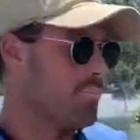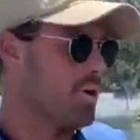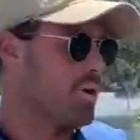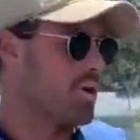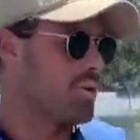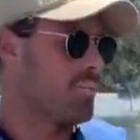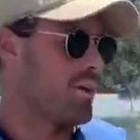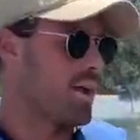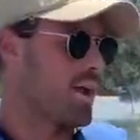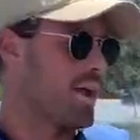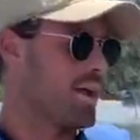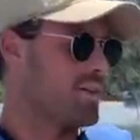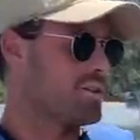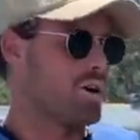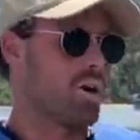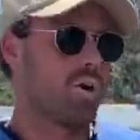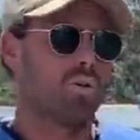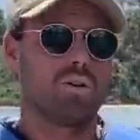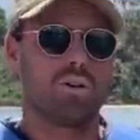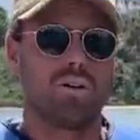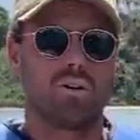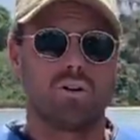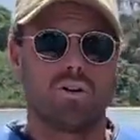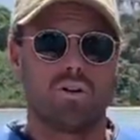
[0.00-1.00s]
Bottom hand
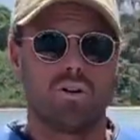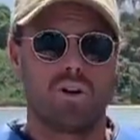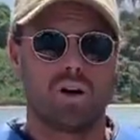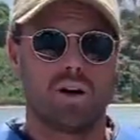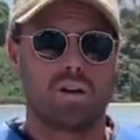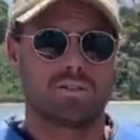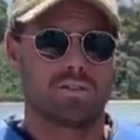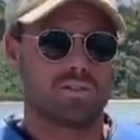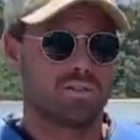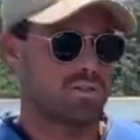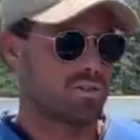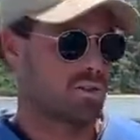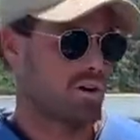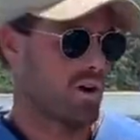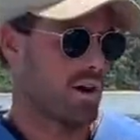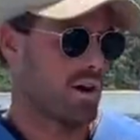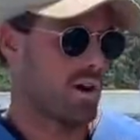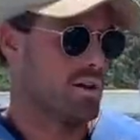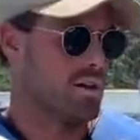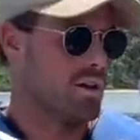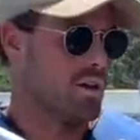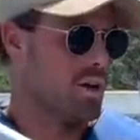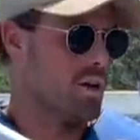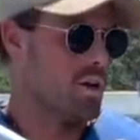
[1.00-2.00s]
holding on nice and tight.
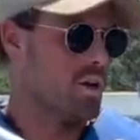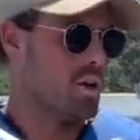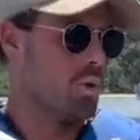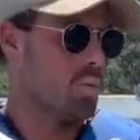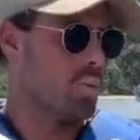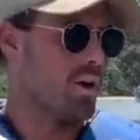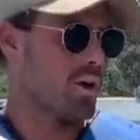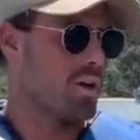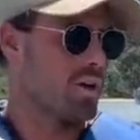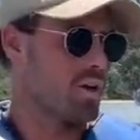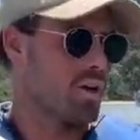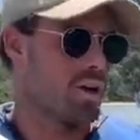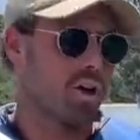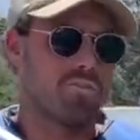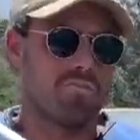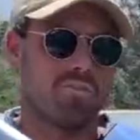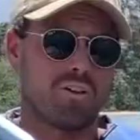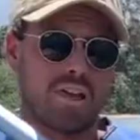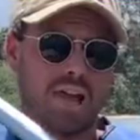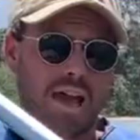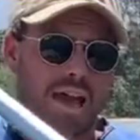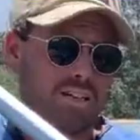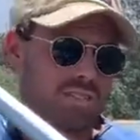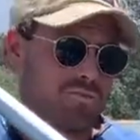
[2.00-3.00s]
We're going to go for
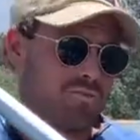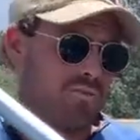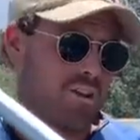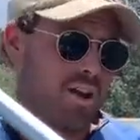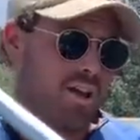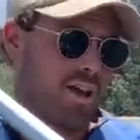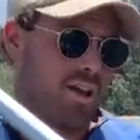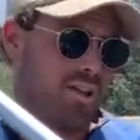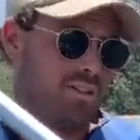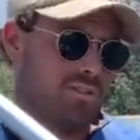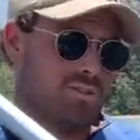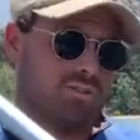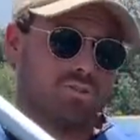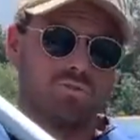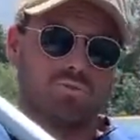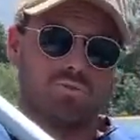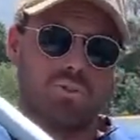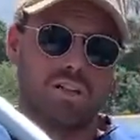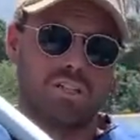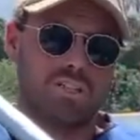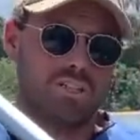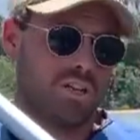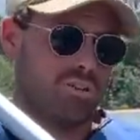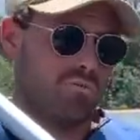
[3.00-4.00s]
catch phase,
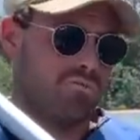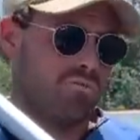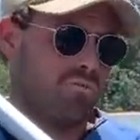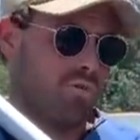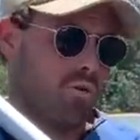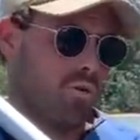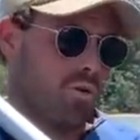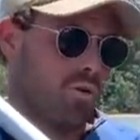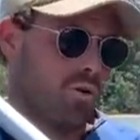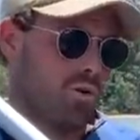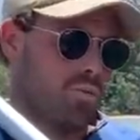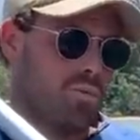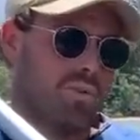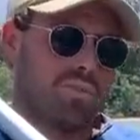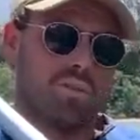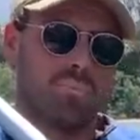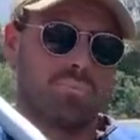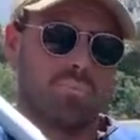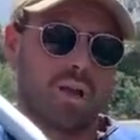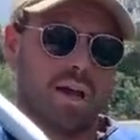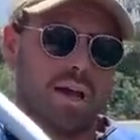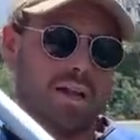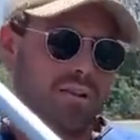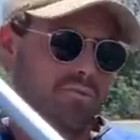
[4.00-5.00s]
reaching forward with the
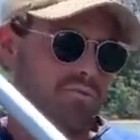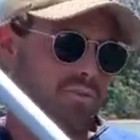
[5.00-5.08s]
blade